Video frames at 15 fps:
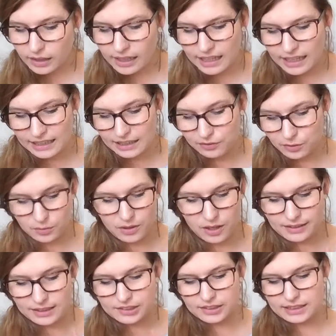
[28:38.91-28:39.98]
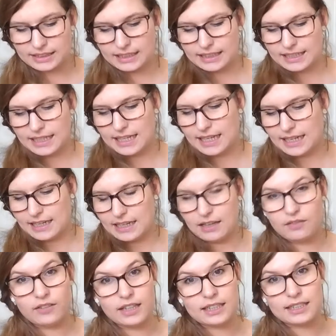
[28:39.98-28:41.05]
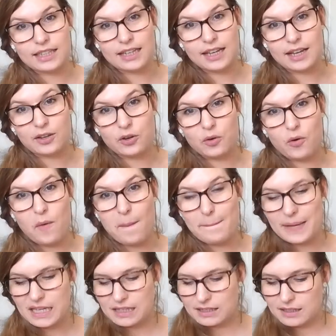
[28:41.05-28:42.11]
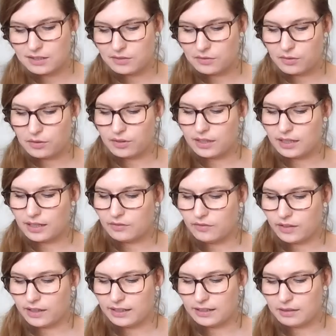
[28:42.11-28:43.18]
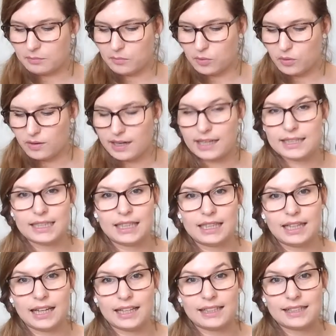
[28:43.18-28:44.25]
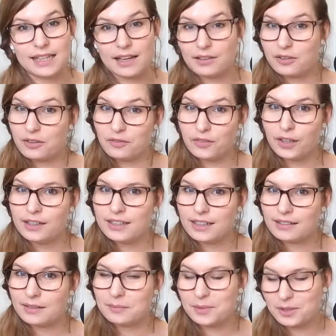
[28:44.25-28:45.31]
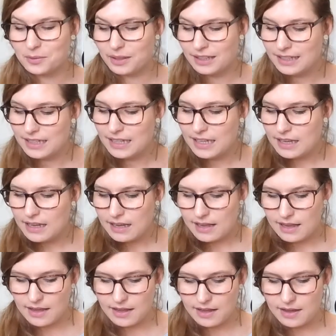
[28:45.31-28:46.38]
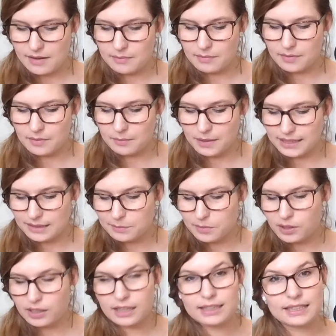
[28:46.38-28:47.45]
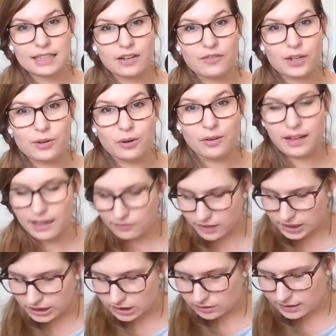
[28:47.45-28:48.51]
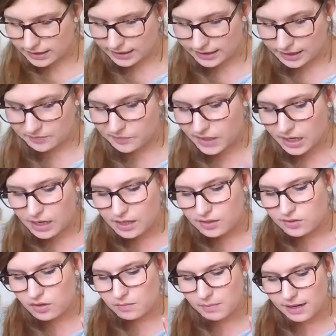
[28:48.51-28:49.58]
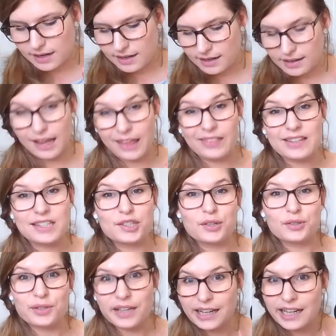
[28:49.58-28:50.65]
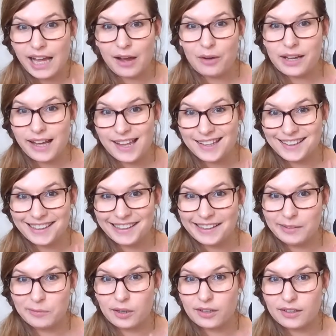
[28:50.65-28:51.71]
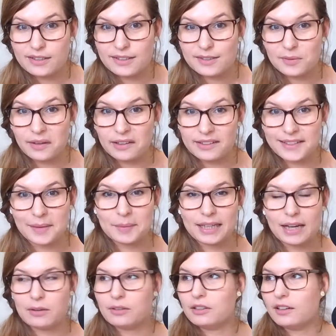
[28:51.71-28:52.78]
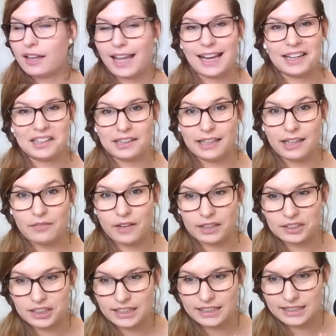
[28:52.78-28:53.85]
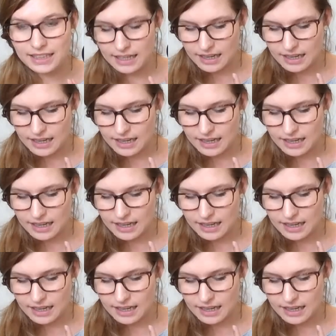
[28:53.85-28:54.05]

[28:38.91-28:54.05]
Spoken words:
if you are interested in investing in your business growth and finding more ideal clients and converting them as well, please book a discovery call. And I've actually got the link here. So and this shows you how Calendly works as well, as I'm now a Calendly evangelist.